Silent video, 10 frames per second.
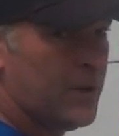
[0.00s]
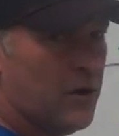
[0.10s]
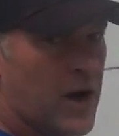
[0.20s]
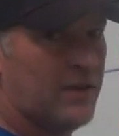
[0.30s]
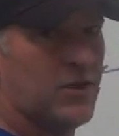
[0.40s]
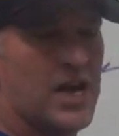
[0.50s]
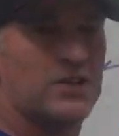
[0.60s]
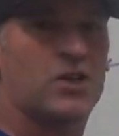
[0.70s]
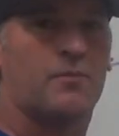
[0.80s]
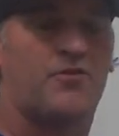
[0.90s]
All right, if the
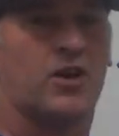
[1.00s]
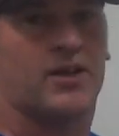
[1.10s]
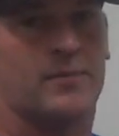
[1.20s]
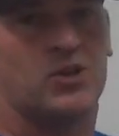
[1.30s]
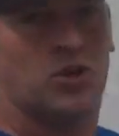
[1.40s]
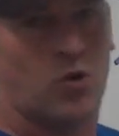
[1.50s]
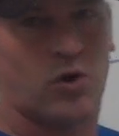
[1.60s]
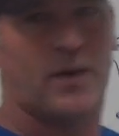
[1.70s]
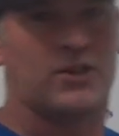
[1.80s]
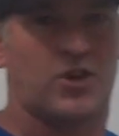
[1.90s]
end's upfield, that means the
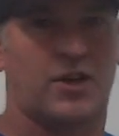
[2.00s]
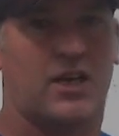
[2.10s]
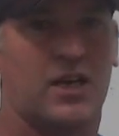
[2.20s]
quarterback's going to